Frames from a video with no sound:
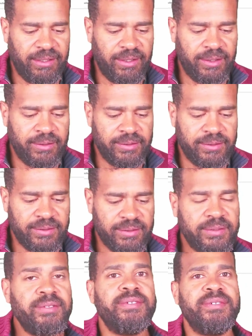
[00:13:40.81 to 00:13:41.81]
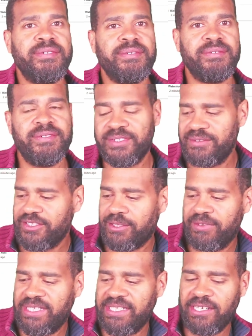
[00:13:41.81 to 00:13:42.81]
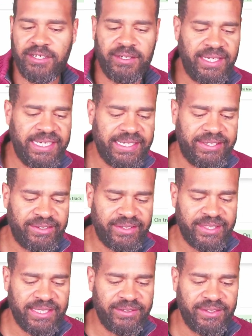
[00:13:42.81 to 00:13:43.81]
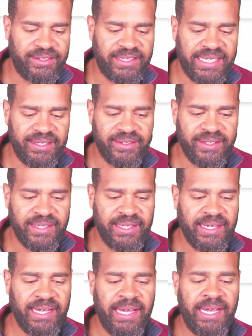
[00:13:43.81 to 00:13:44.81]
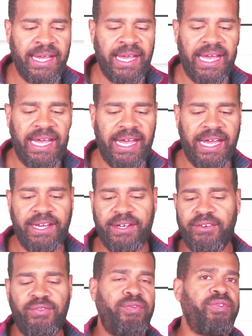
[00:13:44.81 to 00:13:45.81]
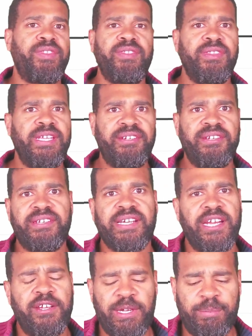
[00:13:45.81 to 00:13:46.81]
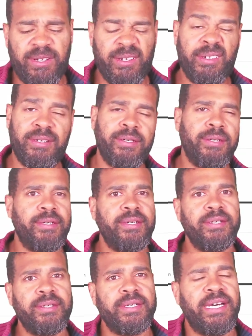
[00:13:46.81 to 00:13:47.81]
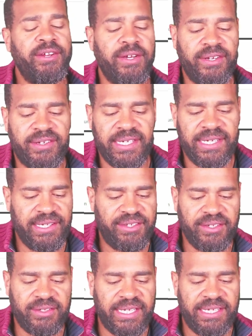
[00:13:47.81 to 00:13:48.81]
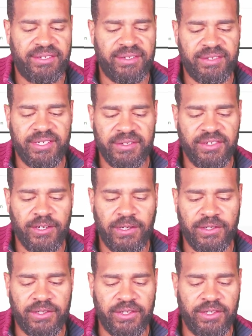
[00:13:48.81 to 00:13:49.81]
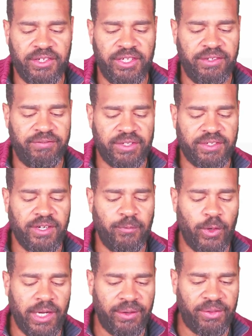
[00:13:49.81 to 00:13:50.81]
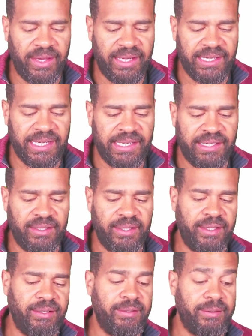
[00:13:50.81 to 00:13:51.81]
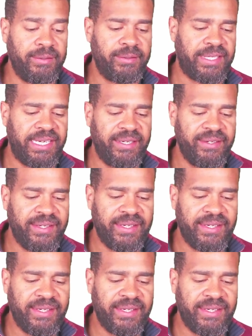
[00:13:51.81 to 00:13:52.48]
Oh, there's not really a lot here, is there? I don't understand. And this is kind of the bit people go, oh, I don't understand. It just it just does not look good that you've just got one thing and okay.